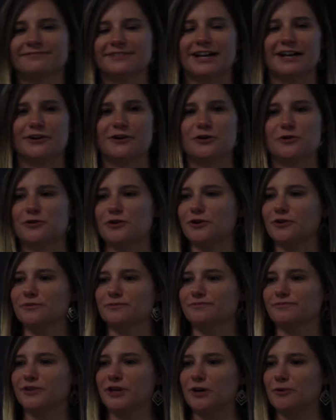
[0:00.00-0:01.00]
I don't know,
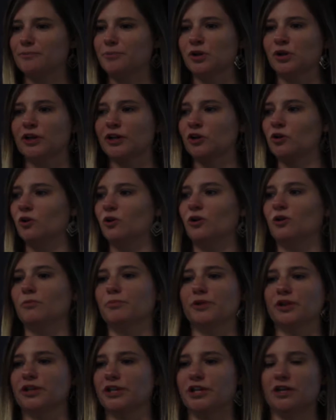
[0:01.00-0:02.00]
their political
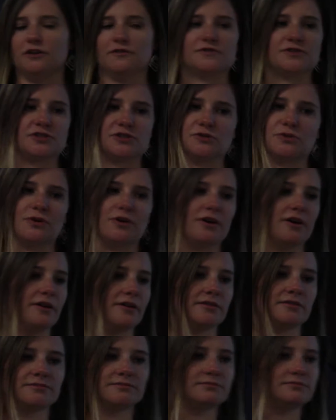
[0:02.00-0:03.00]
beliefs
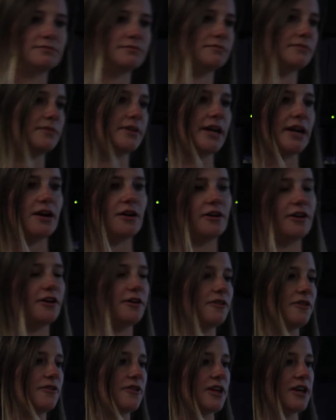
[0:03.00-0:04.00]
or the
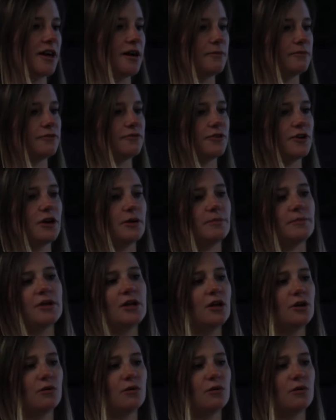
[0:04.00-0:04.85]
area that they come from,